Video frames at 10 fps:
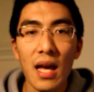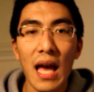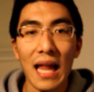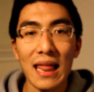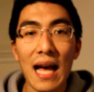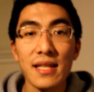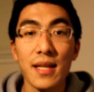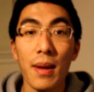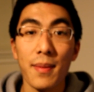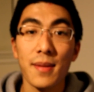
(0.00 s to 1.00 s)
And lastly,
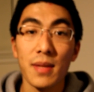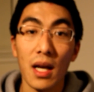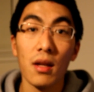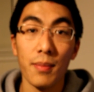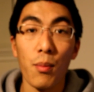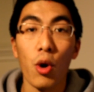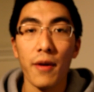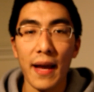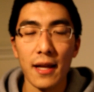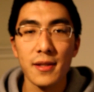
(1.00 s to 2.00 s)
maybe something a little bit more
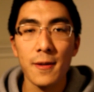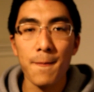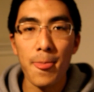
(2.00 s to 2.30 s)
advanced.